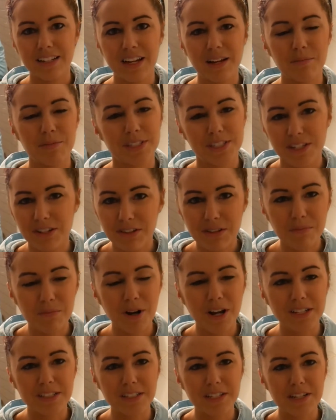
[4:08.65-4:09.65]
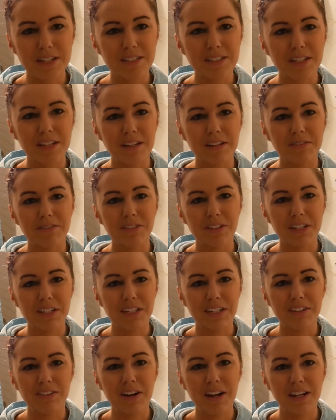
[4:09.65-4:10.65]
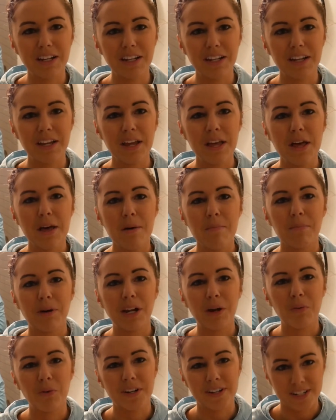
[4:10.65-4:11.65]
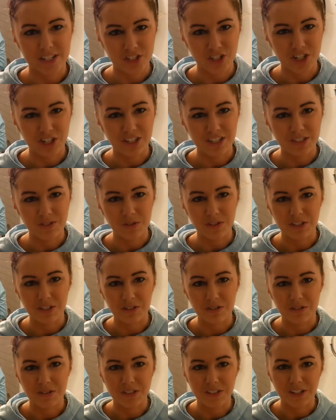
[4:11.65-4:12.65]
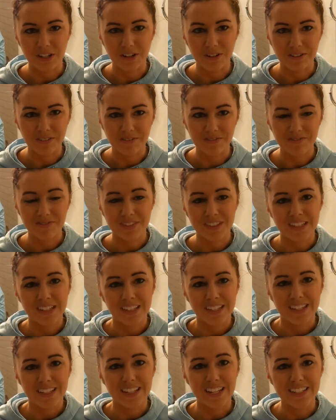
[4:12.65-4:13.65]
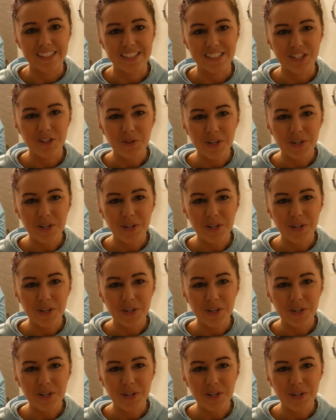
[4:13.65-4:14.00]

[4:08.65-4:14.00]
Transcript: I'm still in the process of getting ready, but I wanted to share this with you. So let's do